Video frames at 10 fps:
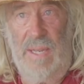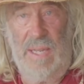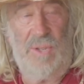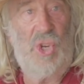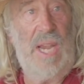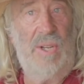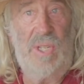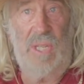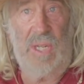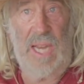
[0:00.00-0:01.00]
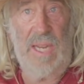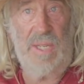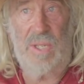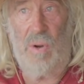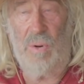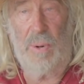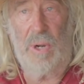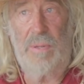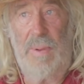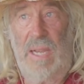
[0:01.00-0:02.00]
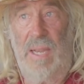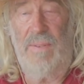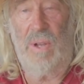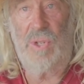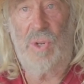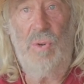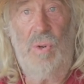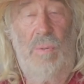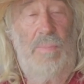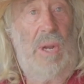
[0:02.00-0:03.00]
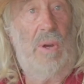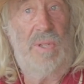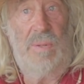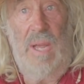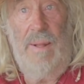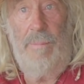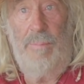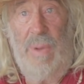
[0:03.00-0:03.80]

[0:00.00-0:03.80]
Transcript: It changed the kids' whole perspective on school because